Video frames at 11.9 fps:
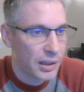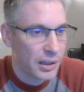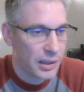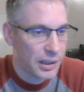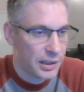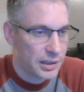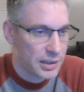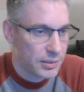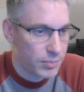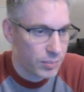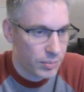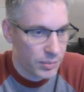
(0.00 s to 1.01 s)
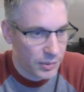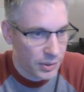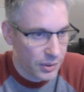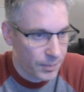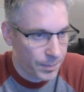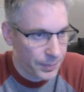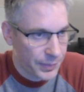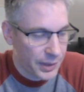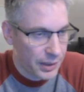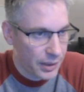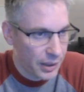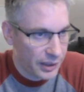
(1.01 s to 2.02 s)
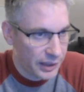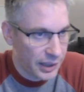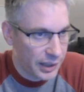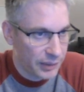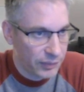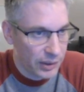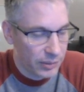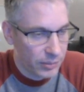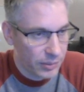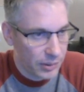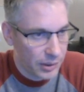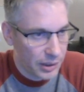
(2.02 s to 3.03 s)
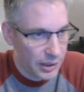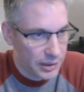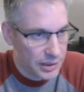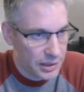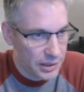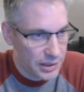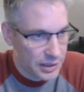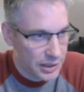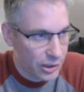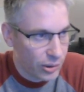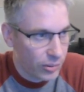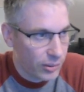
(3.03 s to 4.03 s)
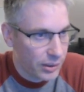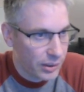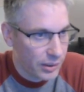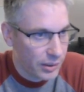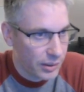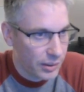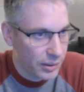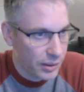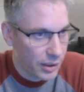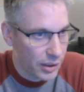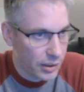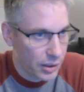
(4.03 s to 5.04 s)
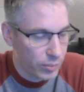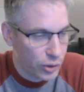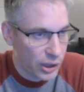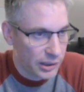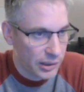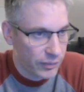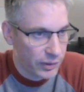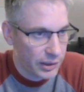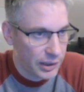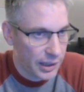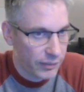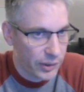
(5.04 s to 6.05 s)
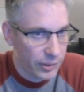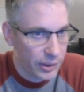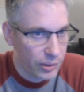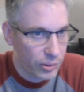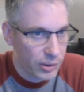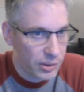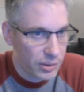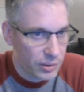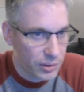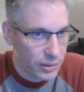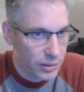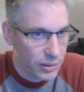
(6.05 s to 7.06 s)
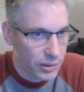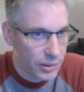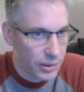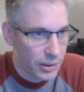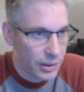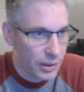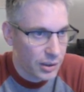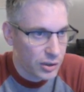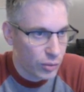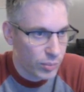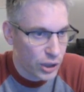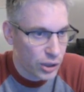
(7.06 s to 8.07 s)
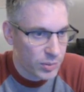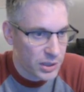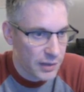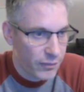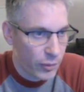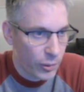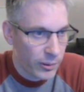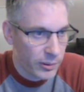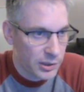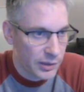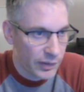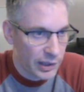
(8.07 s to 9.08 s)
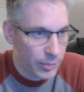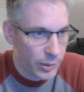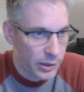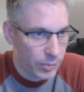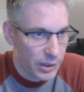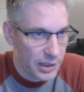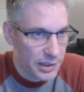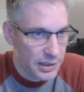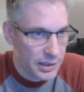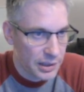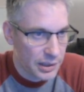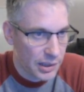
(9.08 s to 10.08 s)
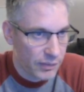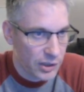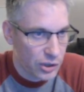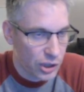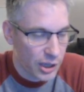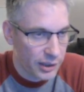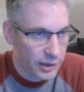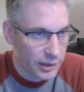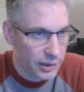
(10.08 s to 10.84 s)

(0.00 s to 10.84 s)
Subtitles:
it's, again, it's still objectively not very good. So bishop c4, developing a piece, giving check,